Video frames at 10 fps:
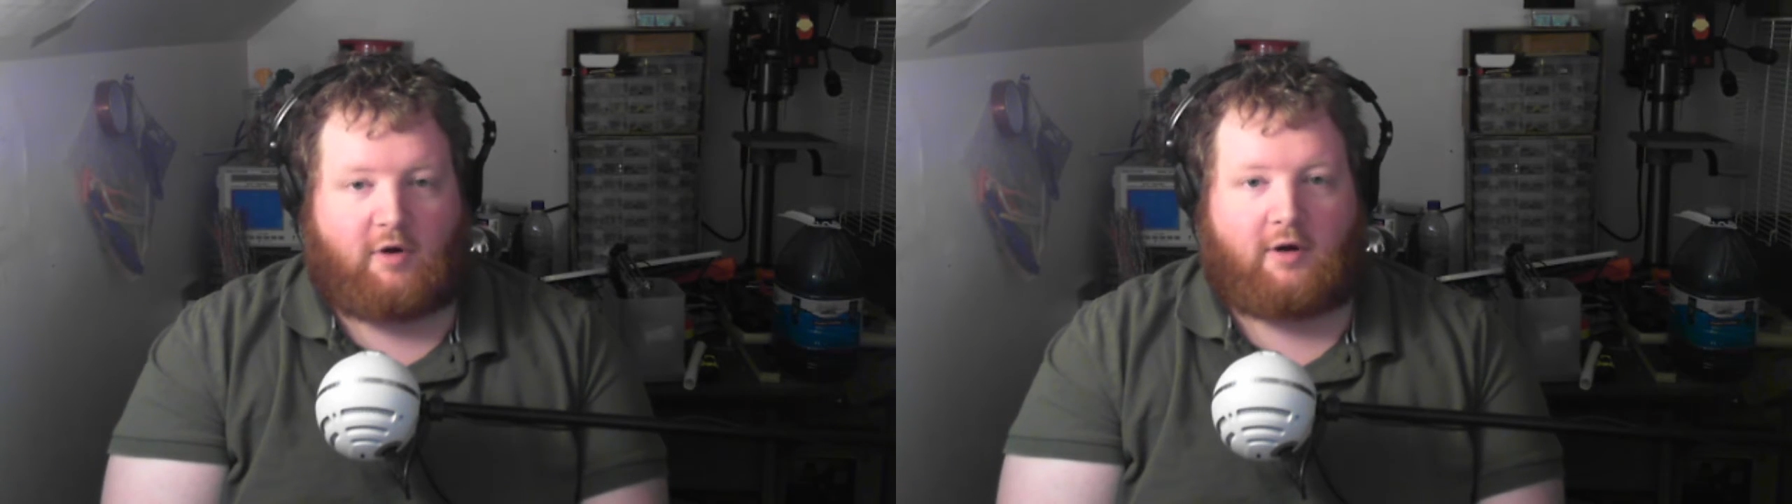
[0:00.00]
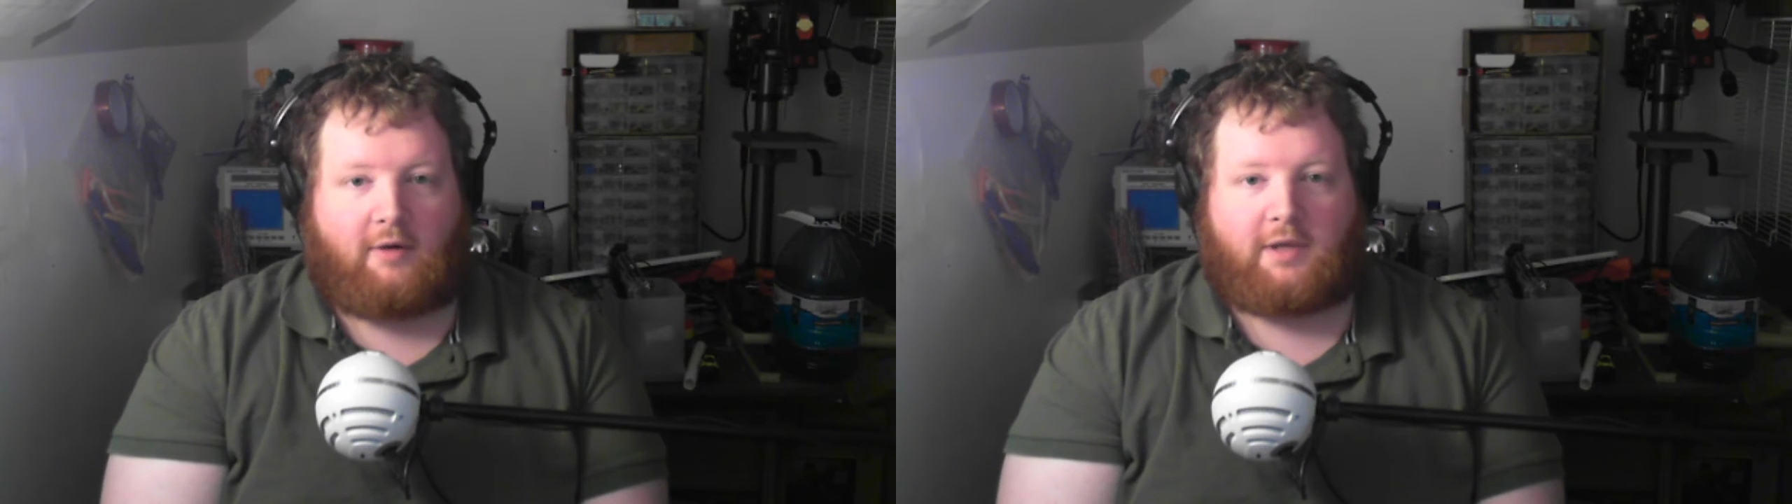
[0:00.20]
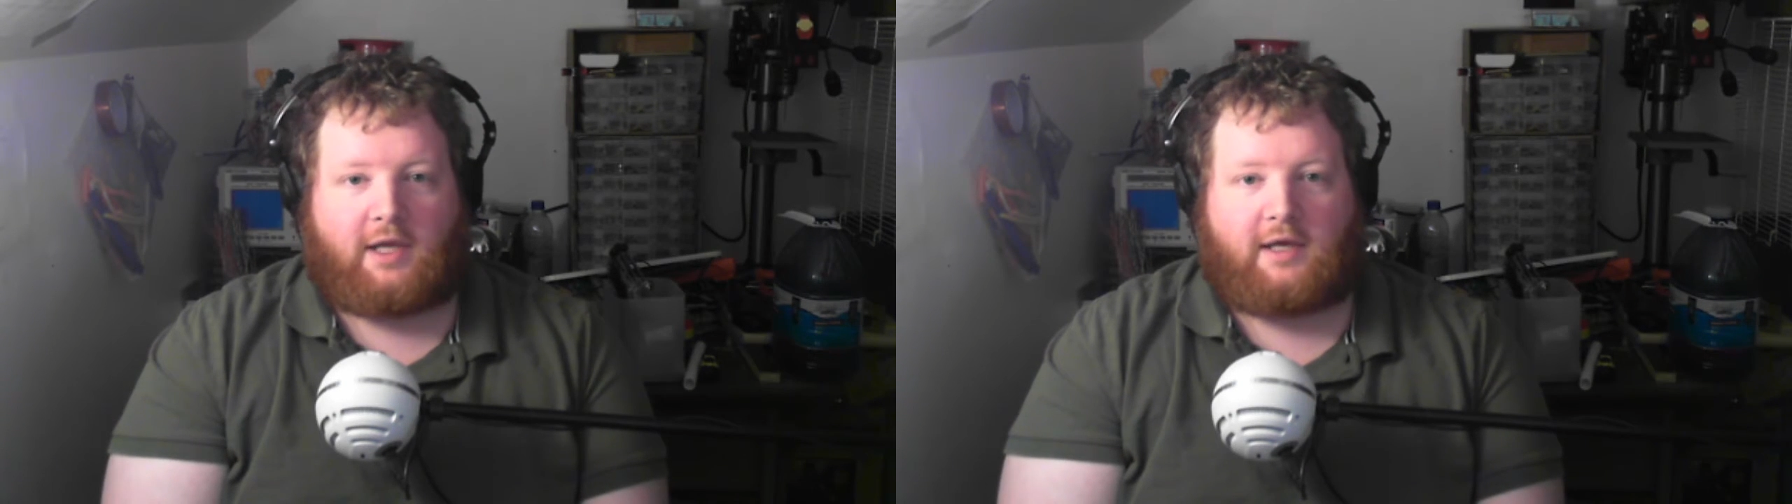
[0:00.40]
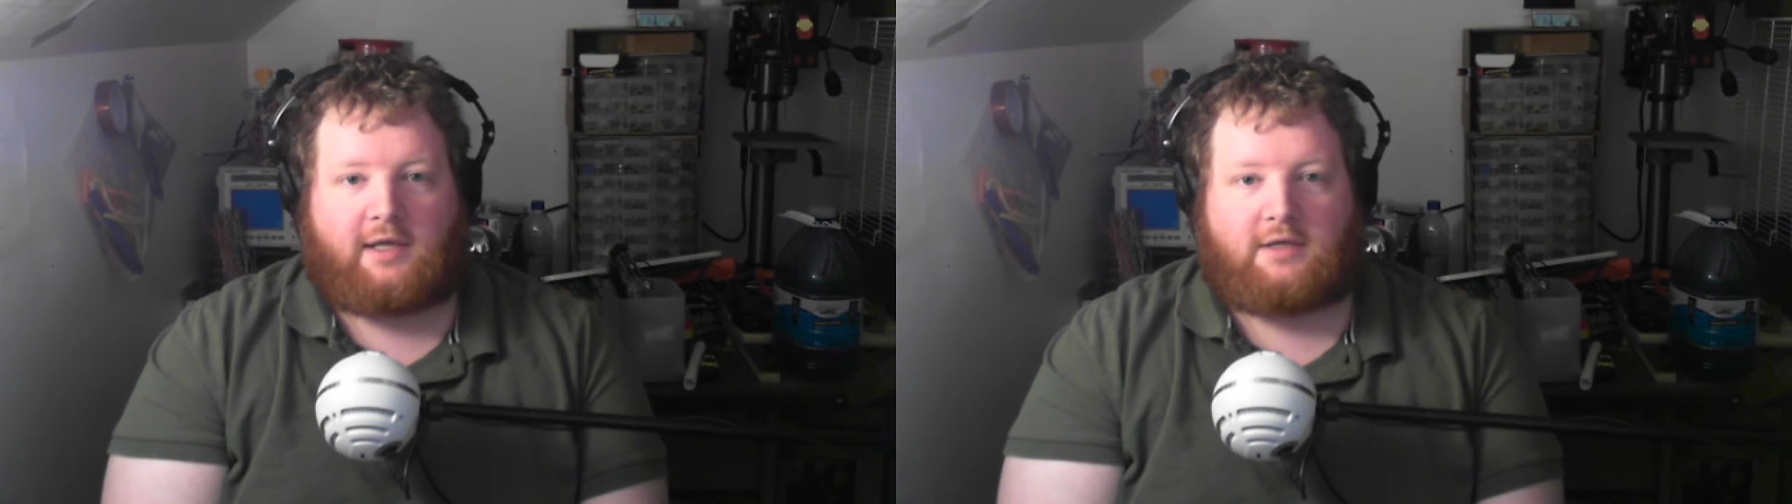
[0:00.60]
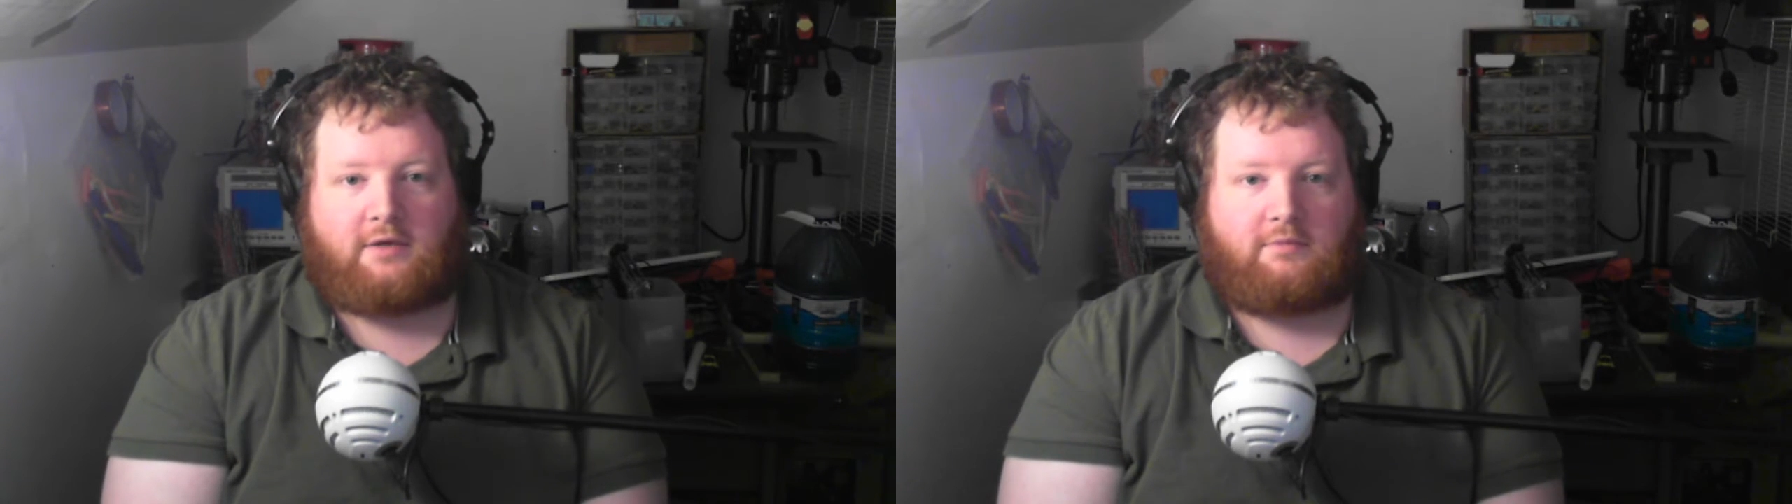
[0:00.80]
complicated
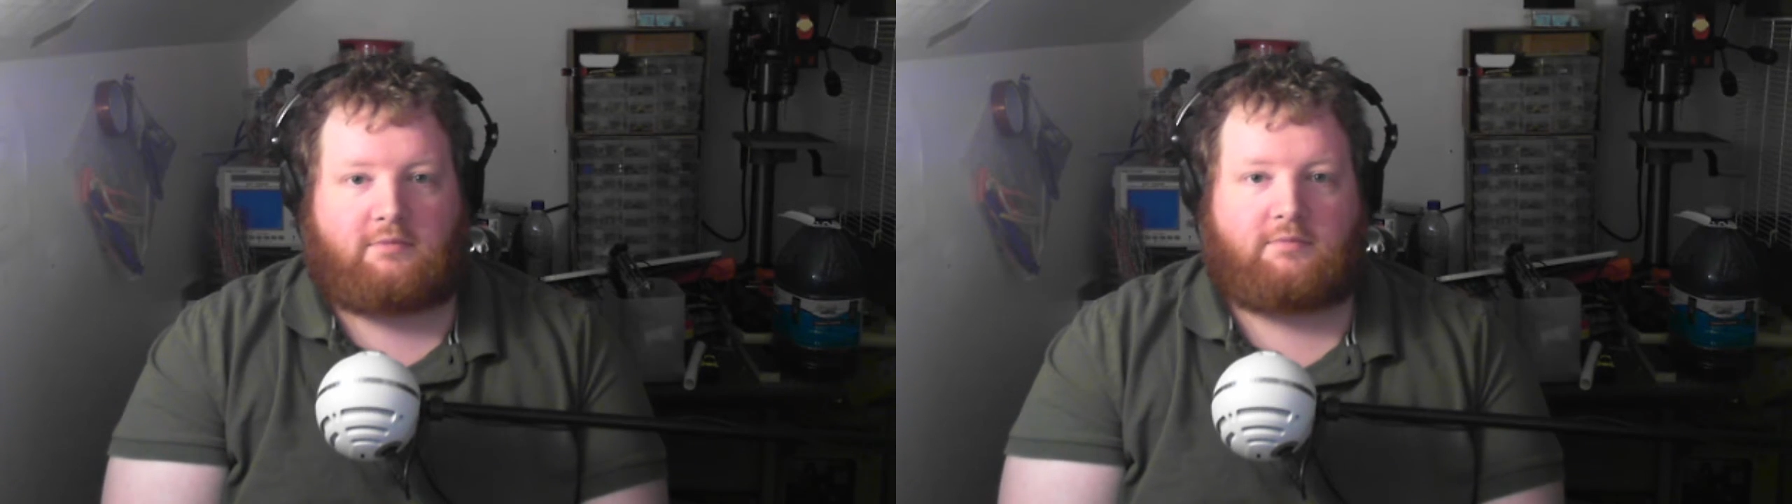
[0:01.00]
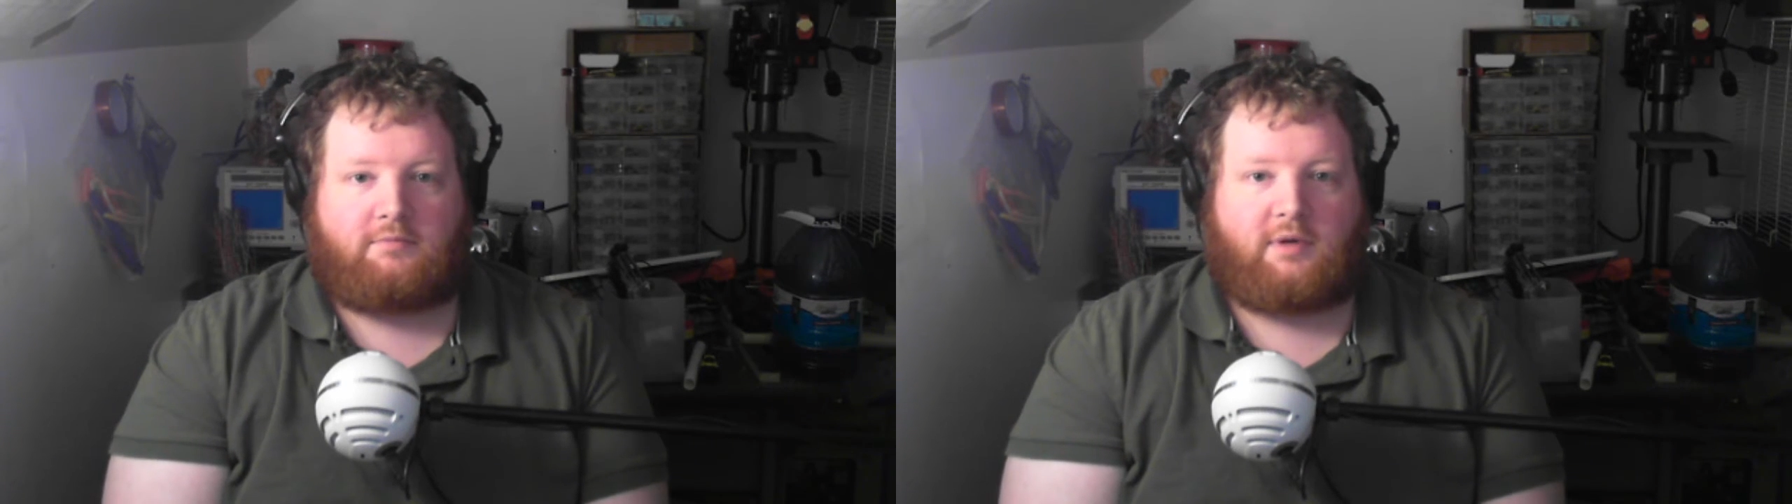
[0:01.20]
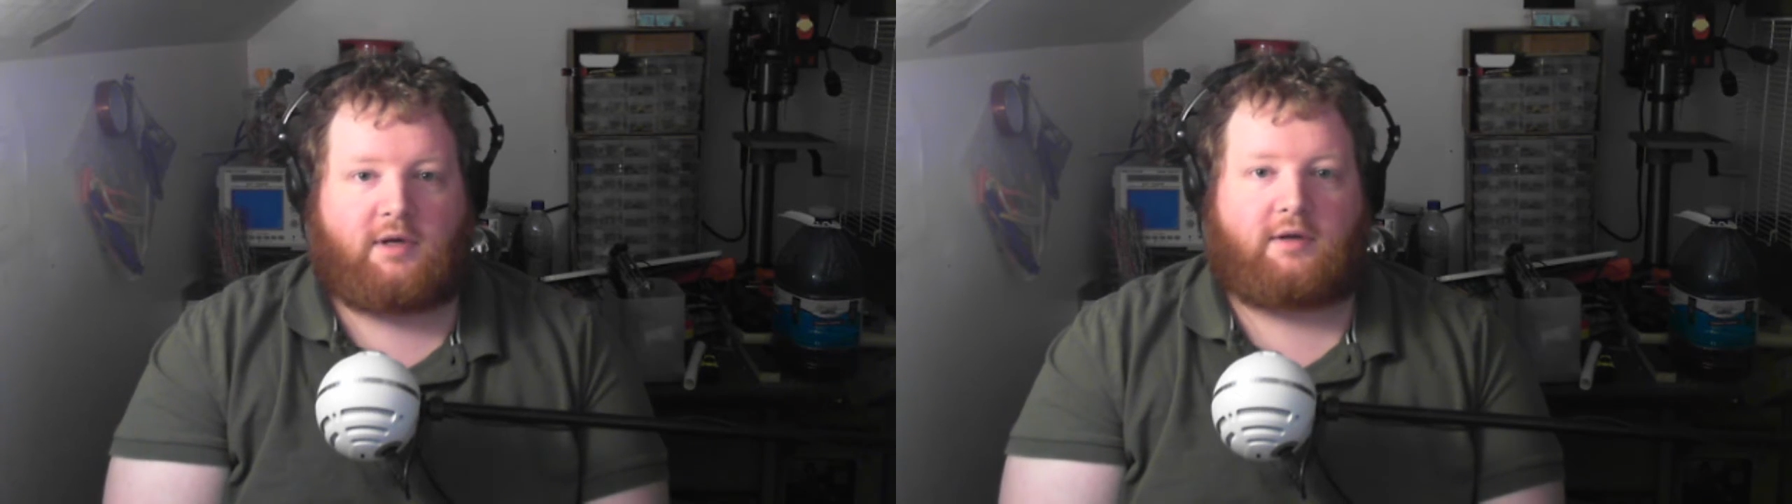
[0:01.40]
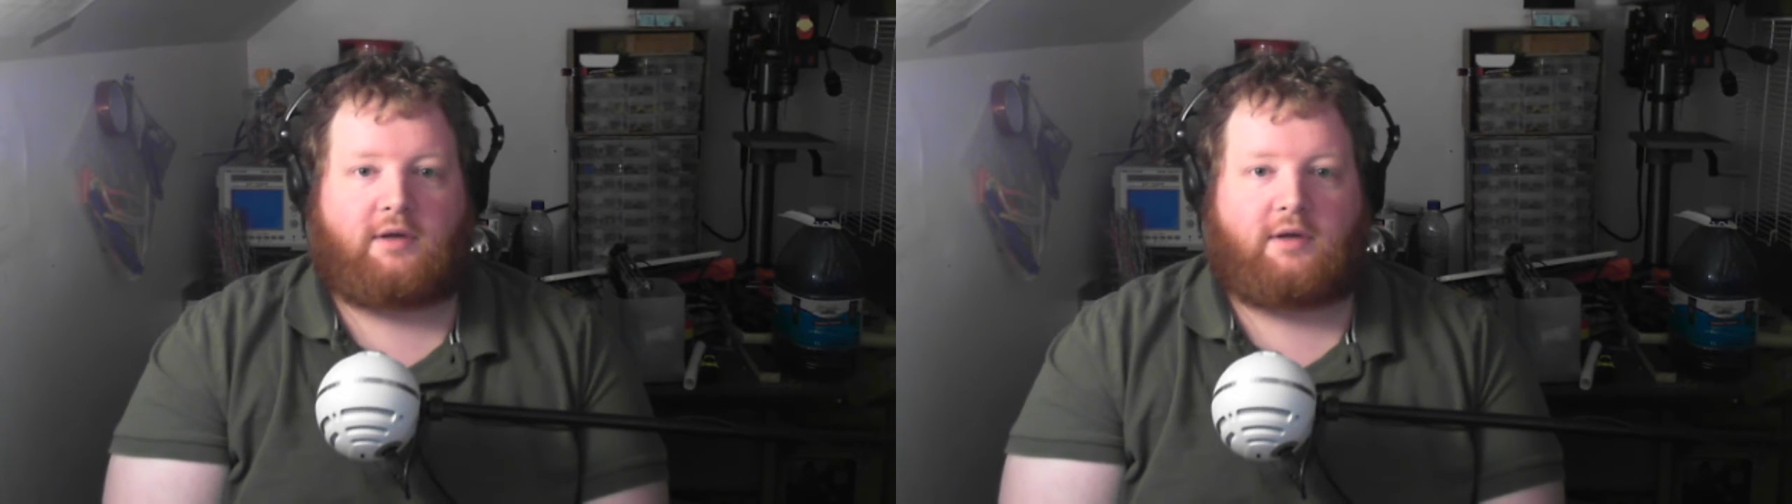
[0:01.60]
to do, but